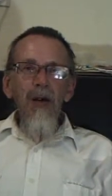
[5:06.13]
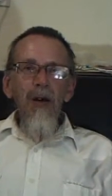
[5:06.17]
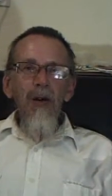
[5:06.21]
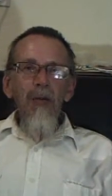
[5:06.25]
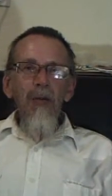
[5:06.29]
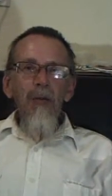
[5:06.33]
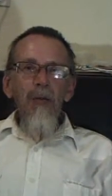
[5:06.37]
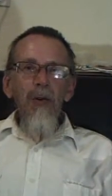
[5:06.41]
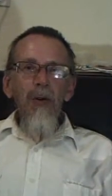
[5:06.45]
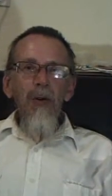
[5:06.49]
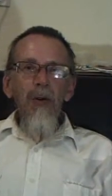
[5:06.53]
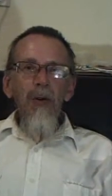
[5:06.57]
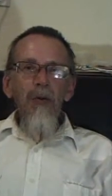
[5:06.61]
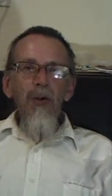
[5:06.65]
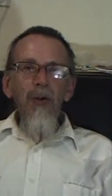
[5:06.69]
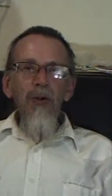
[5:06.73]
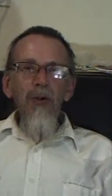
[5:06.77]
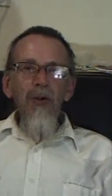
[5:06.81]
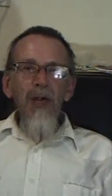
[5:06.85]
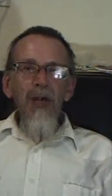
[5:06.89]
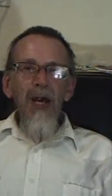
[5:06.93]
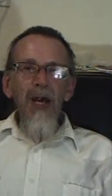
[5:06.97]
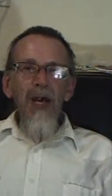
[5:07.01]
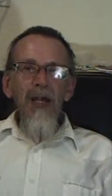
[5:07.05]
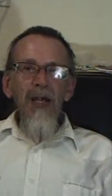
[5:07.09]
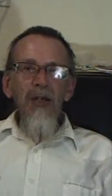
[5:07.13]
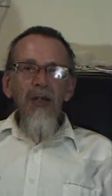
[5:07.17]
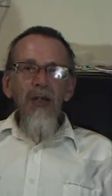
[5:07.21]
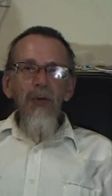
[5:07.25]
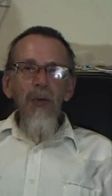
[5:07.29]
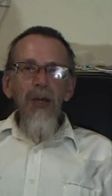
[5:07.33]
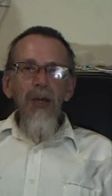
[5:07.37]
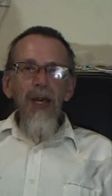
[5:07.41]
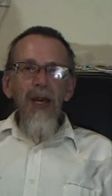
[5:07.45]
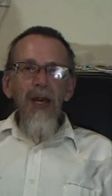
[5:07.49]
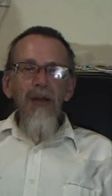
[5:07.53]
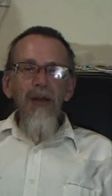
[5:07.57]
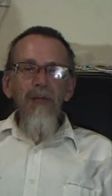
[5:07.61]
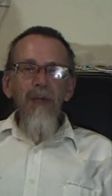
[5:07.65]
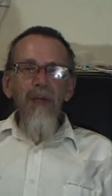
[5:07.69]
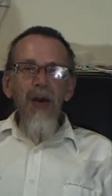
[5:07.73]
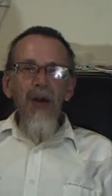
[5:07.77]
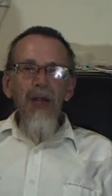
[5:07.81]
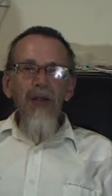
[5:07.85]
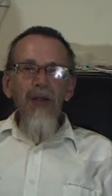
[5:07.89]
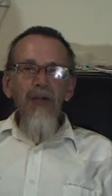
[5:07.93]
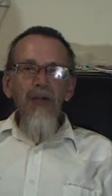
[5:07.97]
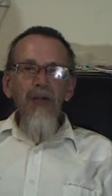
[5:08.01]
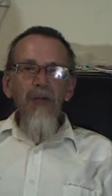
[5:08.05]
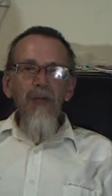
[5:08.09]
But of course, as we get
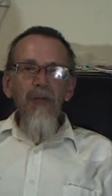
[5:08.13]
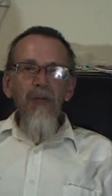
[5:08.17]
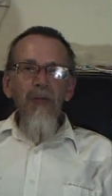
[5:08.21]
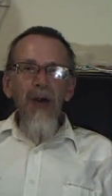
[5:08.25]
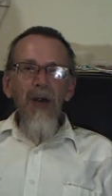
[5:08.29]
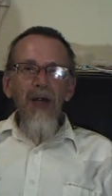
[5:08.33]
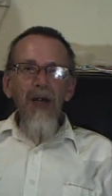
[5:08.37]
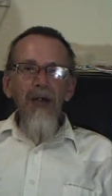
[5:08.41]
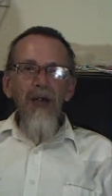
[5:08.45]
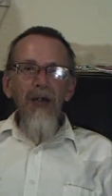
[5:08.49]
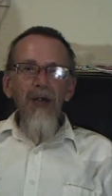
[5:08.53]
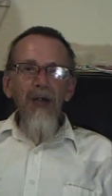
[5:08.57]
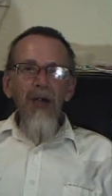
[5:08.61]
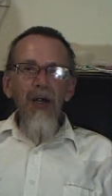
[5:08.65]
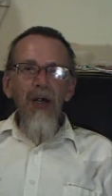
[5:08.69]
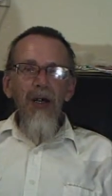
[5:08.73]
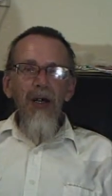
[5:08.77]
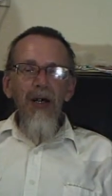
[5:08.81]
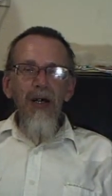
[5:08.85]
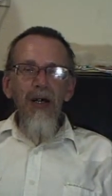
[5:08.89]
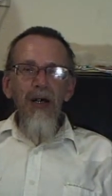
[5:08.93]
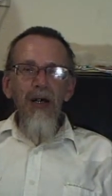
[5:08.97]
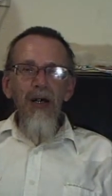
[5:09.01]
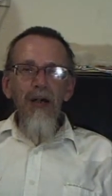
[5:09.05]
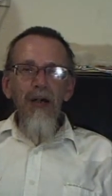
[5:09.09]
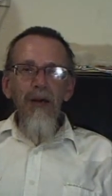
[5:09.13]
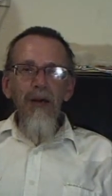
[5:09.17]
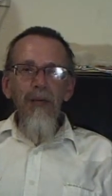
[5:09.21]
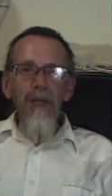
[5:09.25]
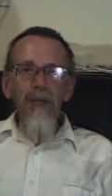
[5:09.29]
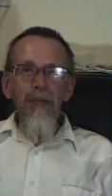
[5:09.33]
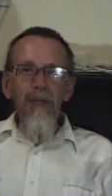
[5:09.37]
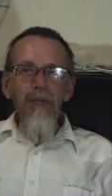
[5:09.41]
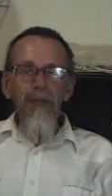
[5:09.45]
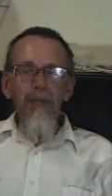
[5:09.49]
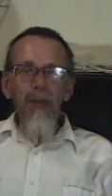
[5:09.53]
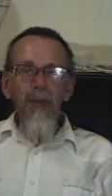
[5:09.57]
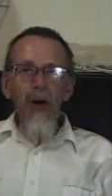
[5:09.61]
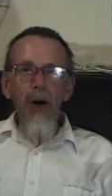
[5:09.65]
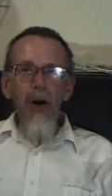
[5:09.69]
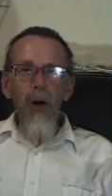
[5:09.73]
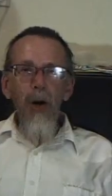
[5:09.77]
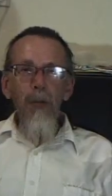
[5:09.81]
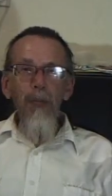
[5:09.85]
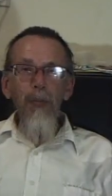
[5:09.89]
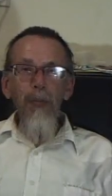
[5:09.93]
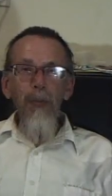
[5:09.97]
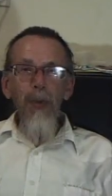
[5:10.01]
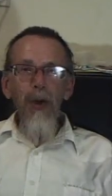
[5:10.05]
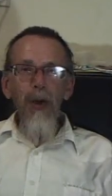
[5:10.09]
faster and faster
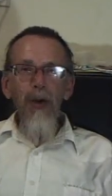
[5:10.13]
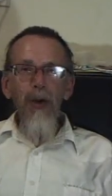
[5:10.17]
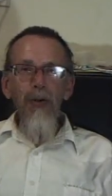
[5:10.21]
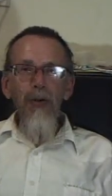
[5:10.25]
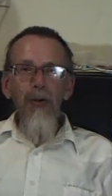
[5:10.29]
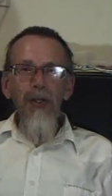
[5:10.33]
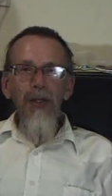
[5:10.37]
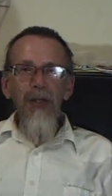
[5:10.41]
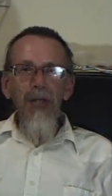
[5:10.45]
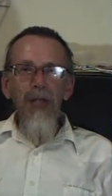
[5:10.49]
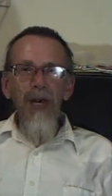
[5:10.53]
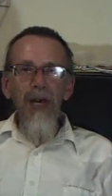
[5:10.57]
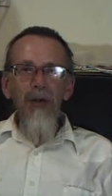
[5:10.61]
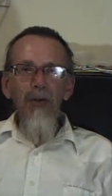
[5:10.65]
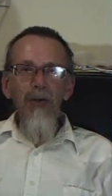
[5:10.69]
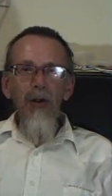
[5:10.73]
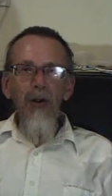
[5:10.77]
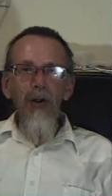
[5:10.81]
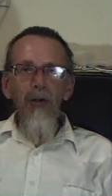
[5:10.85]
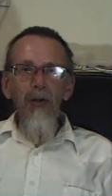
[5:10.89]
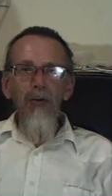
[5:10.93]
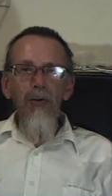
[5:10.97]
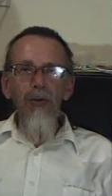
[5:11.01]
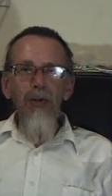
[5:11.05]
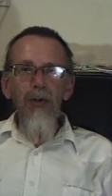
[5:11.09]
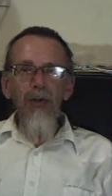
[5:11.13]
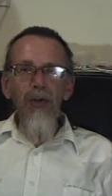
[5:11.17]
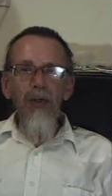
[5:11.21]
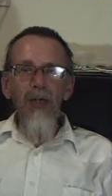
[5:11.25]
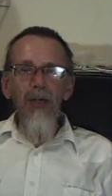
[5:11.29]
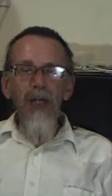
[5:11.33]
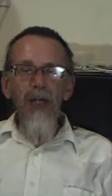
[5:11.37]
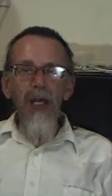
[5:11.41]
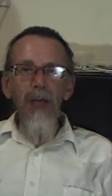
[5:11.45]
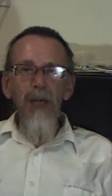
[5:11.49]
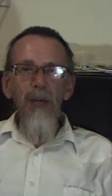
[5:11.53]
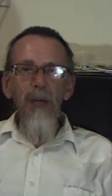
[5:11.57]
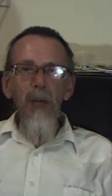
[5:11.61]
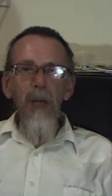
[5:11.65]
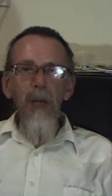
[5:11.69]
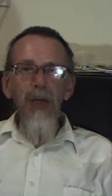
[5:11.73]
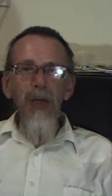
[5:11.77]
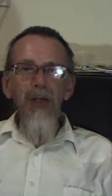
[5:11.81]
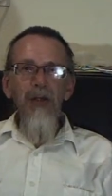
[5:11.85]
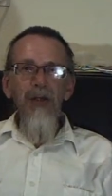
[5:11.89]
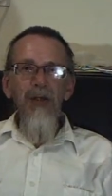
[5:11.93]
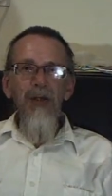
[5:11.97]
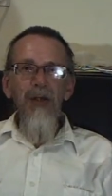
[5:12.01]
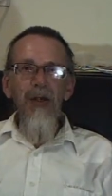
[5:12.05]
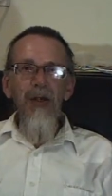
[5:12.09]
upload and download
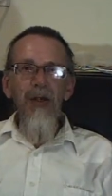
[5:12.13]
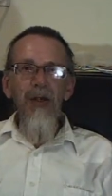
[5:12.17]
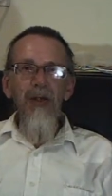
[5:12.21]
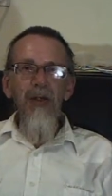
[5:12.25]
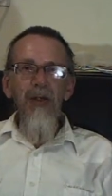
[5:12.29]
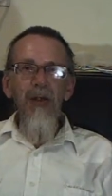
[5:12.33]
capabilities,